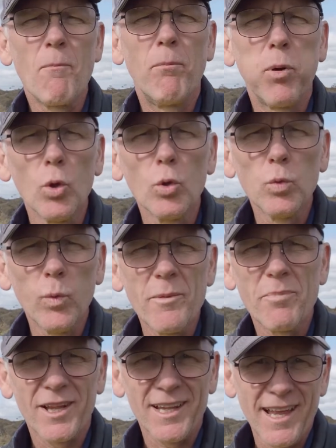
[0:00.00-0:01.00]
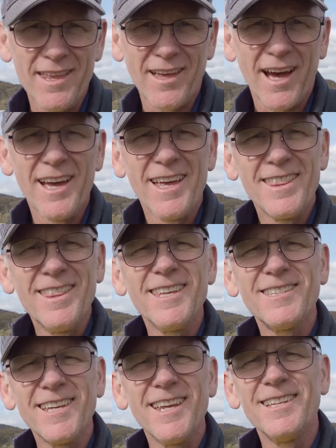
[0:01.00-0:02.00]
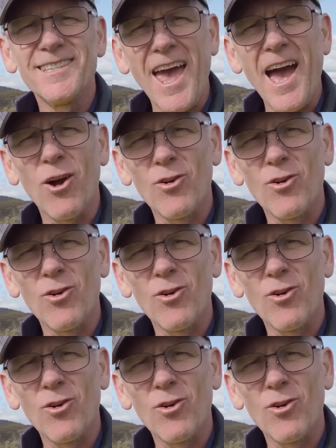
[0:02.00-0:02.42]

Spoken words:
bullwhip leather. This is our